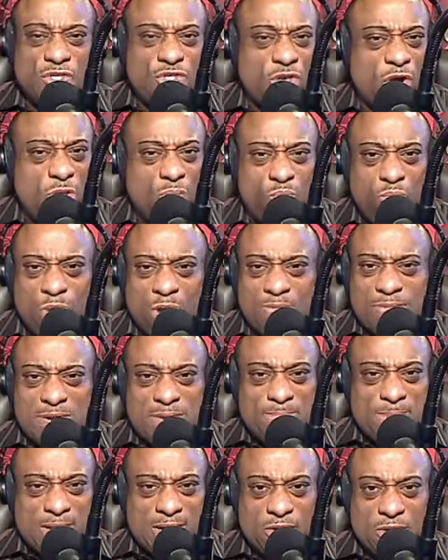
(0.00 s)
Don't worry
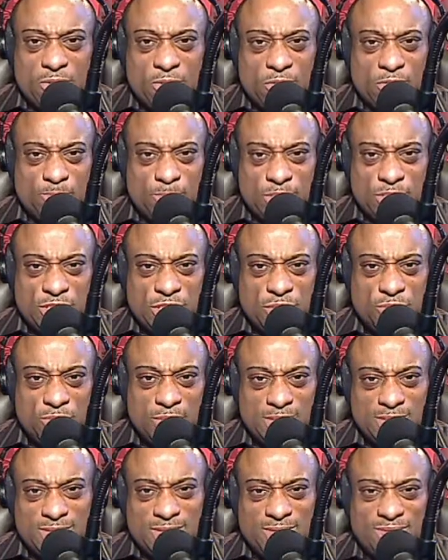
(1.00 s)
about all those
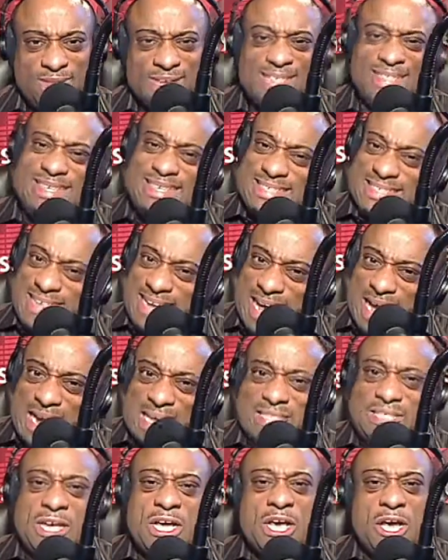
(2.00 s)
materialistic things. It's
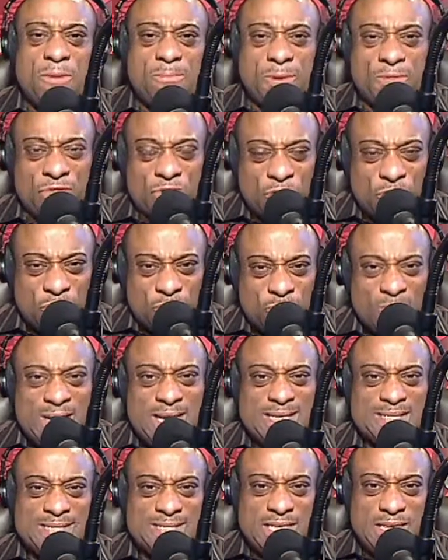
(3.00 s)
nice, but the
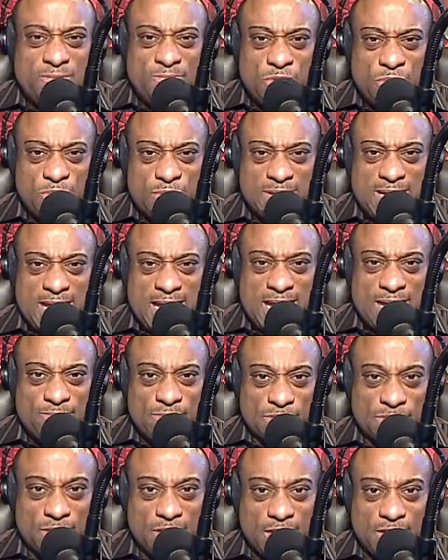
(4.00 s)
greatest gift you can have
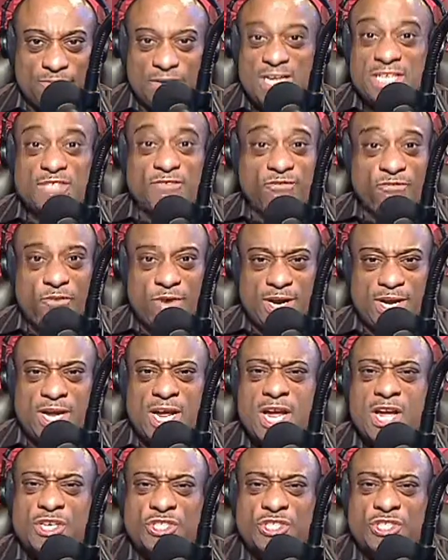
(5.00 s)
is love. It's free.